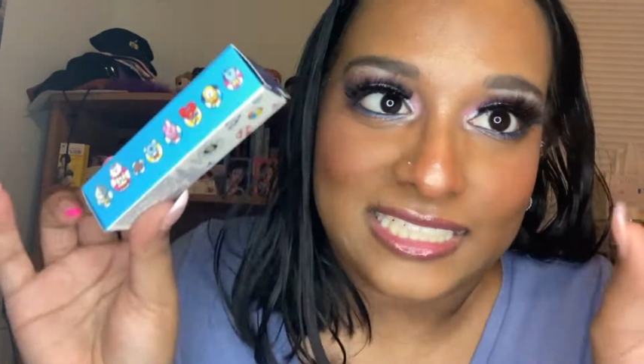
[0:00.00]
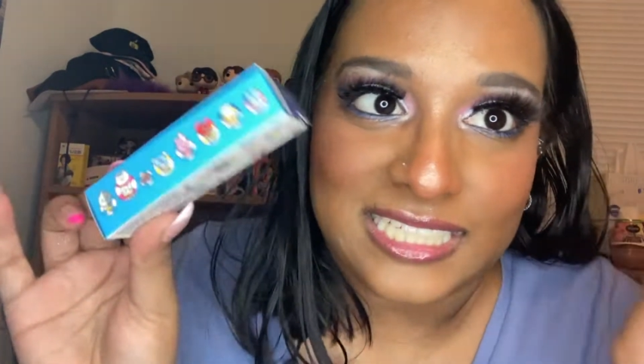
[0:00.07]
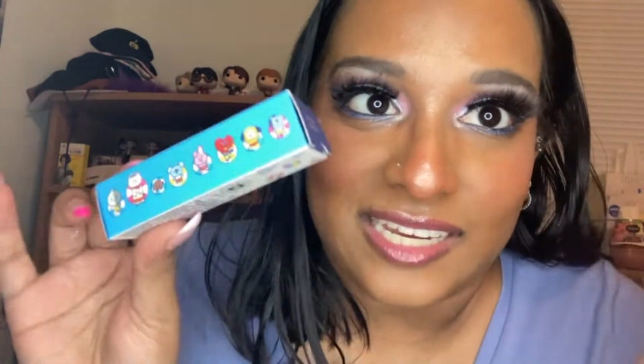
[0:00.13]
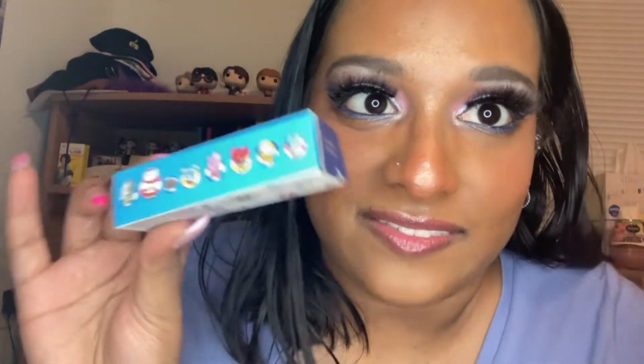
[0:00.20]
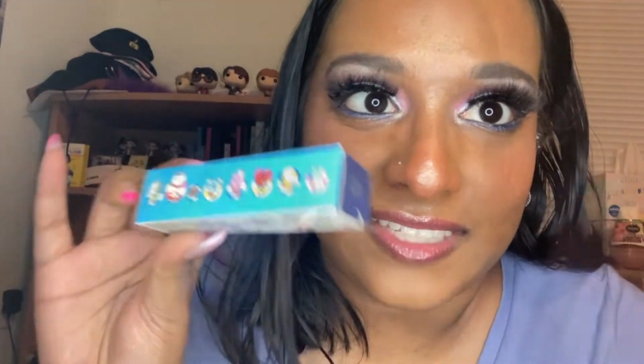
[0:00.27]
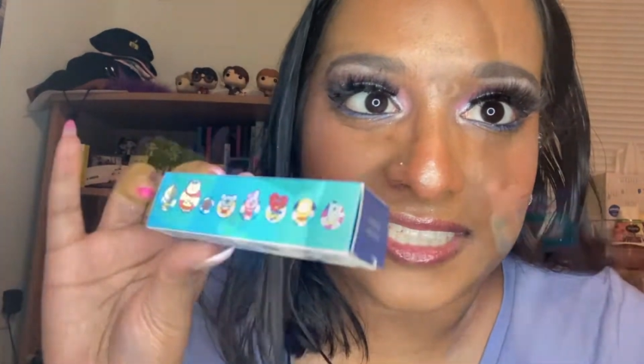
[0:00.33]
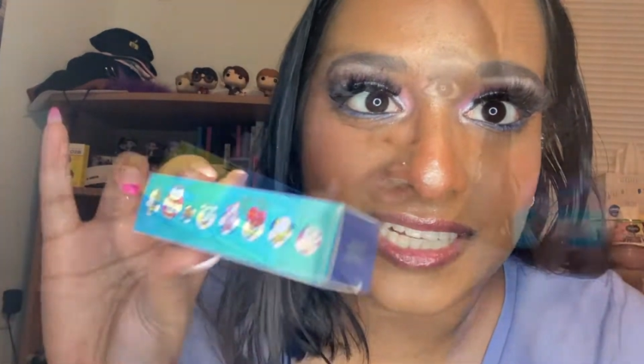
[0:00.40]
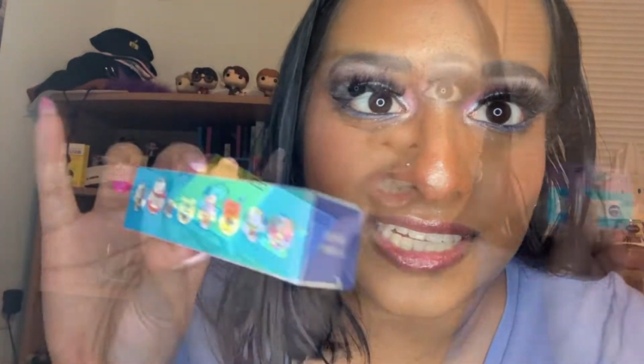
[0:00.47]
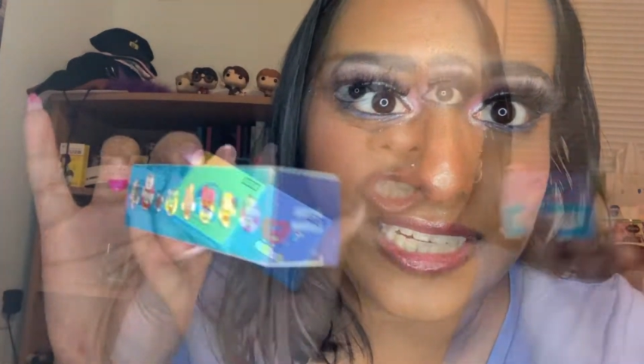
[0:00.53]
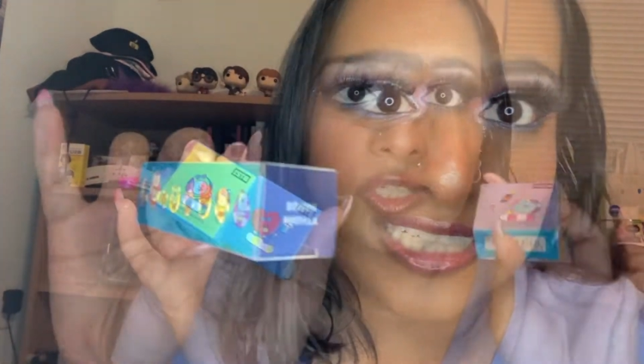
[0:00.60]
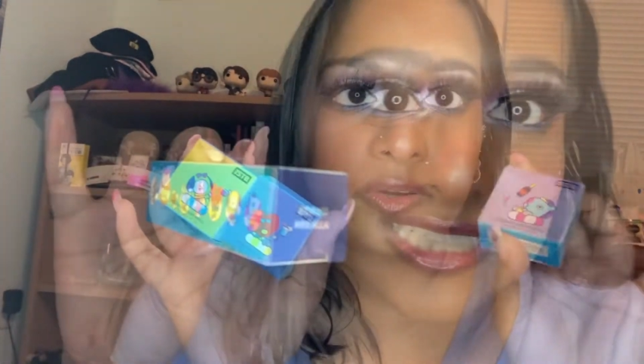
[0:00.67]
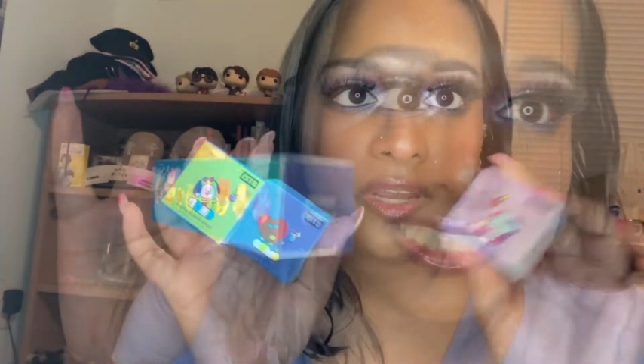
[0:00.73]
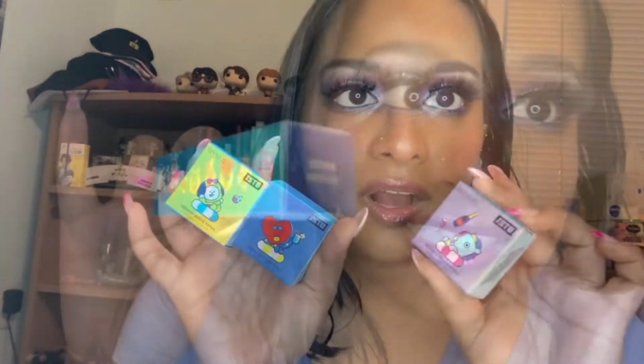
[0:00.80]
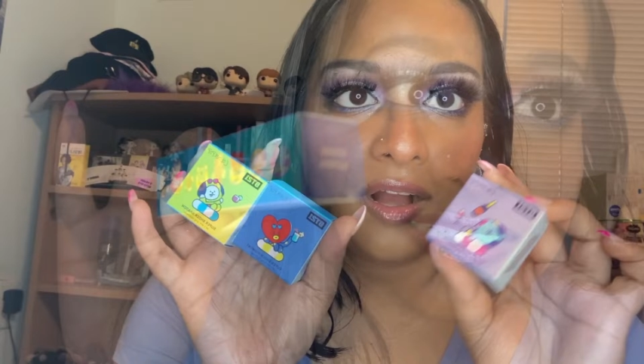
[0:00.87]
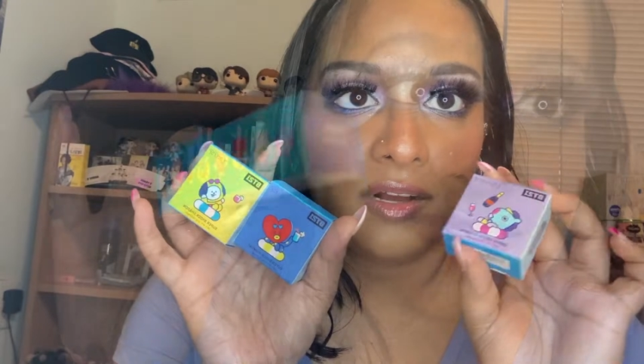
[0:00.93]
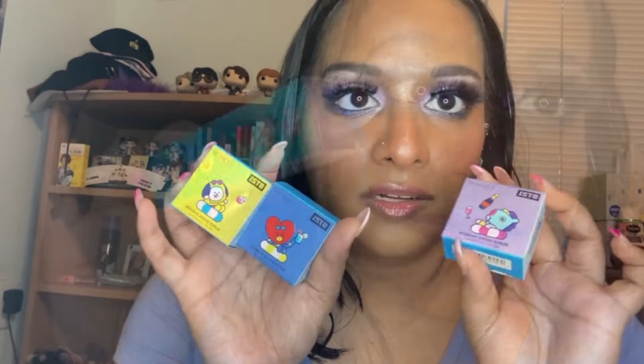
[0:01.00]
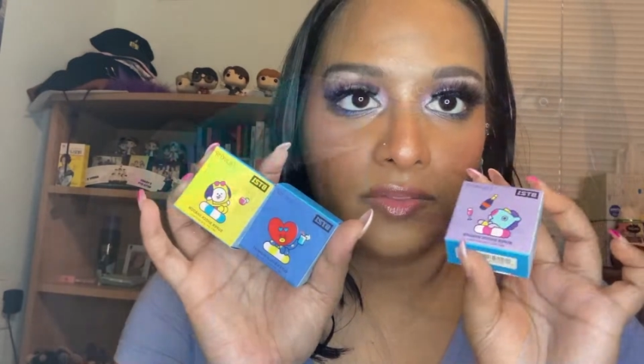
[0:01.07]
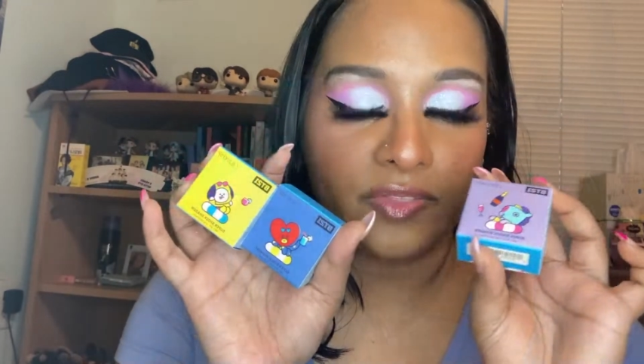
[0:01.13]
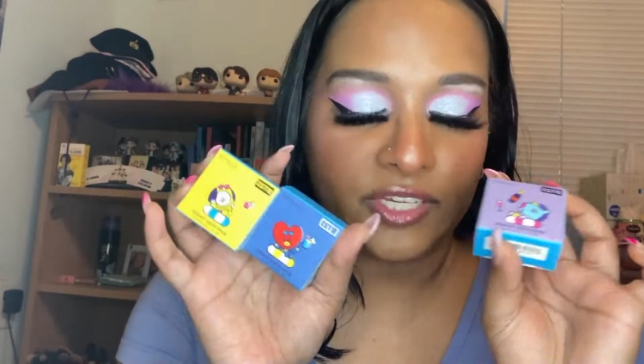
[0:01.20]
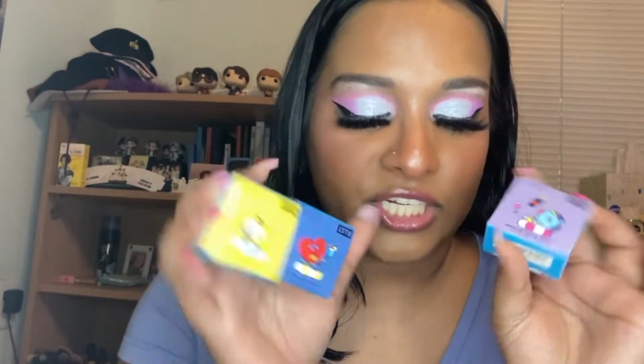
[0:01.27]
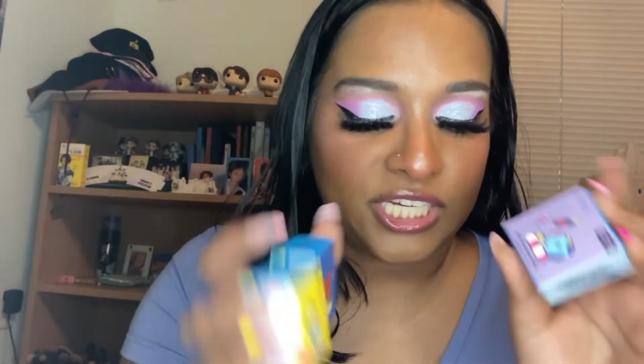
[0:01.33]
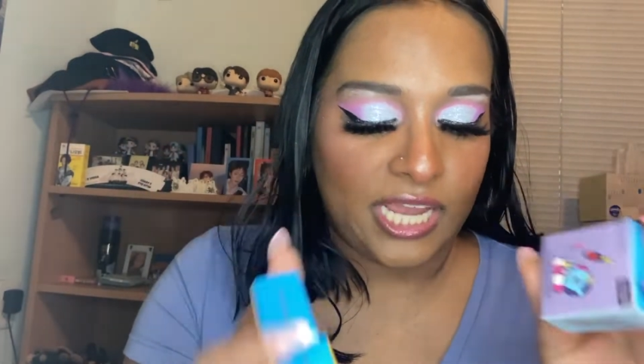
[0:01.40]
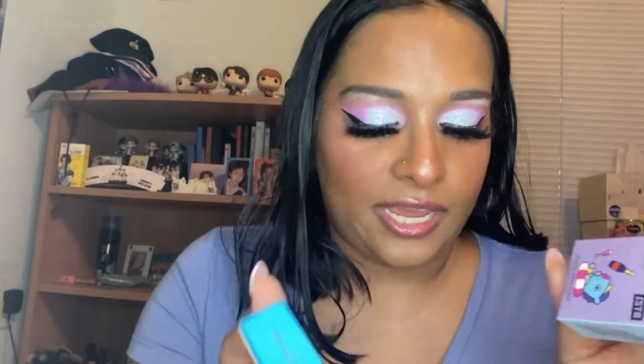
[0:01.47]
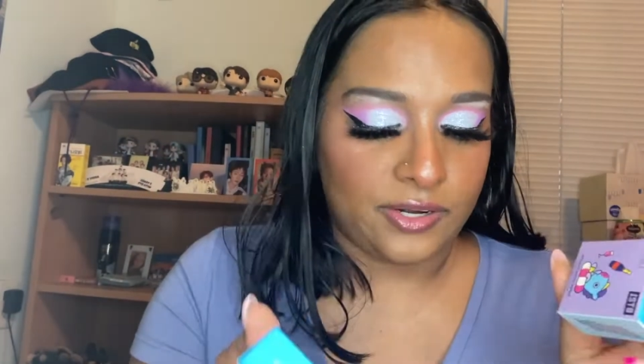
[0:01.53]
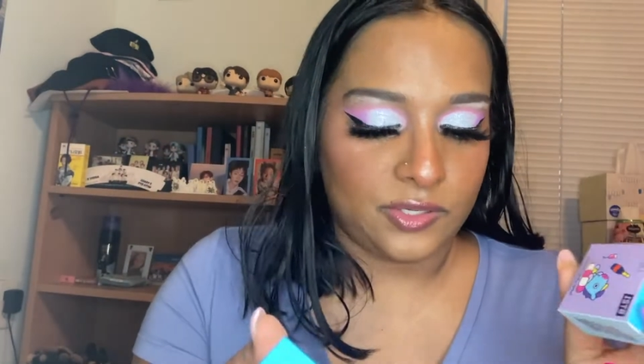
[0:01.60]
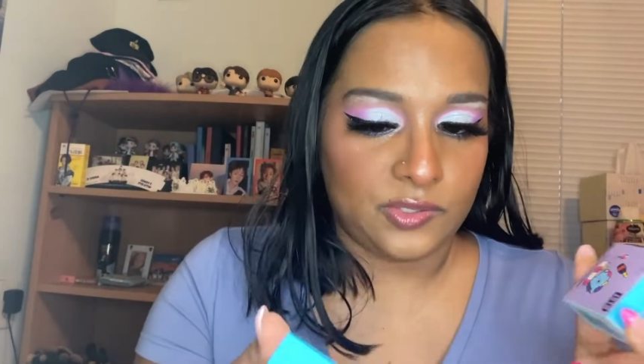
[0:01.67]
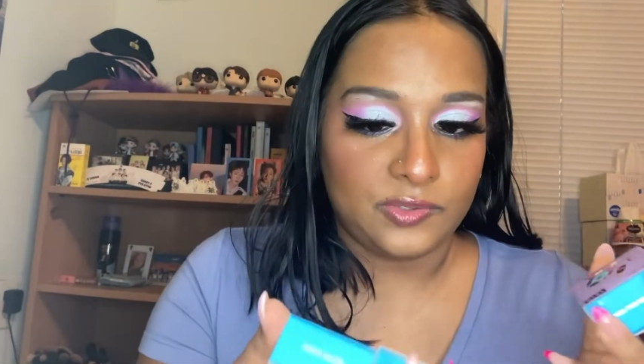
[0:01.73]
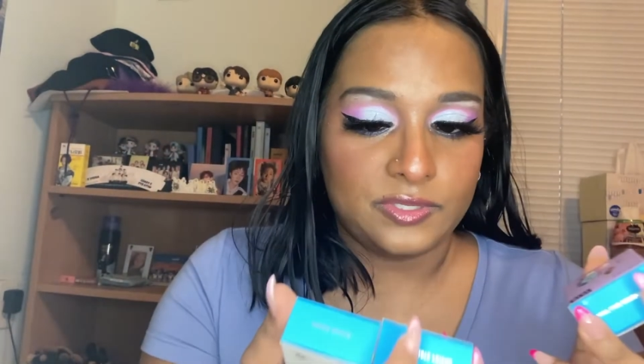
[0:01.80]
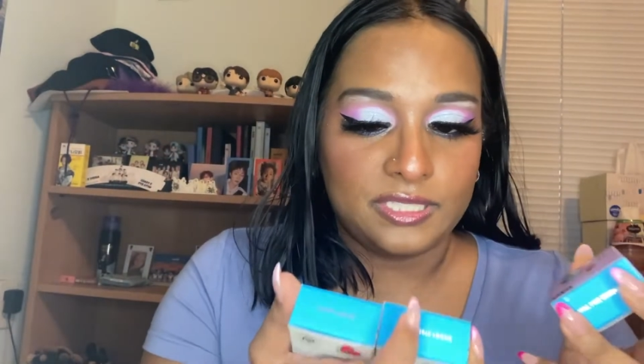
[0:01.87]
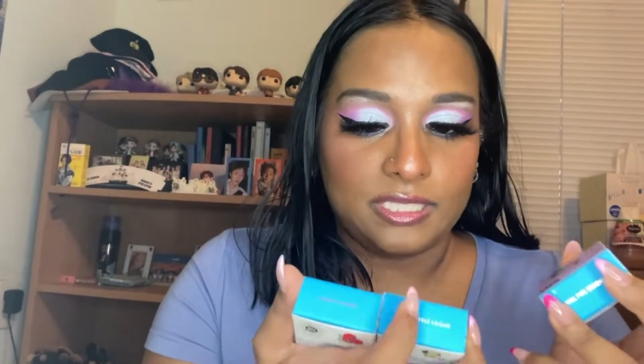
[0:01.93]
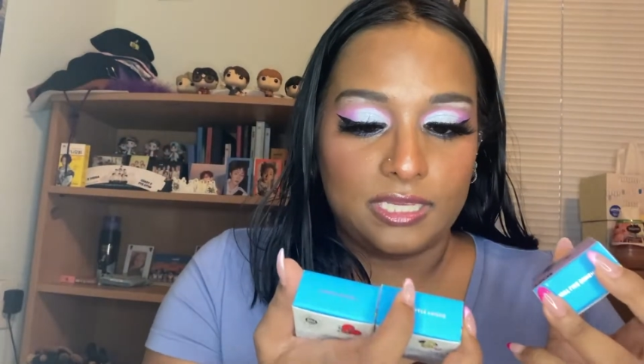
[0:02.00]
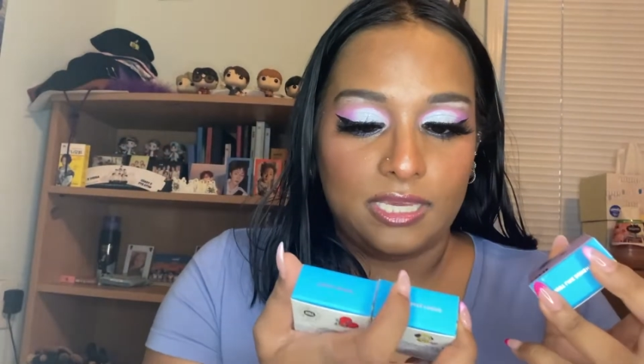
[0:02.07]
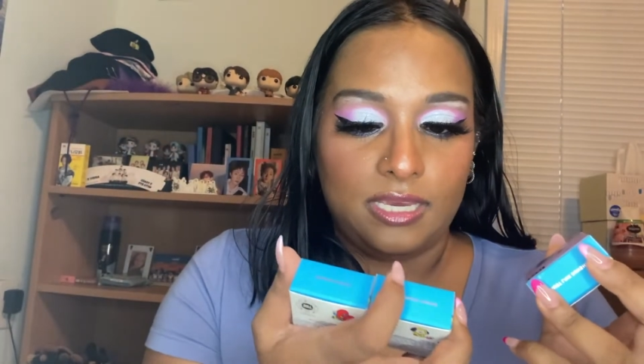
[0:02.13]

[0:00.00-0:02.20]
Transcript: to have this collection. I'll show y'all the shadows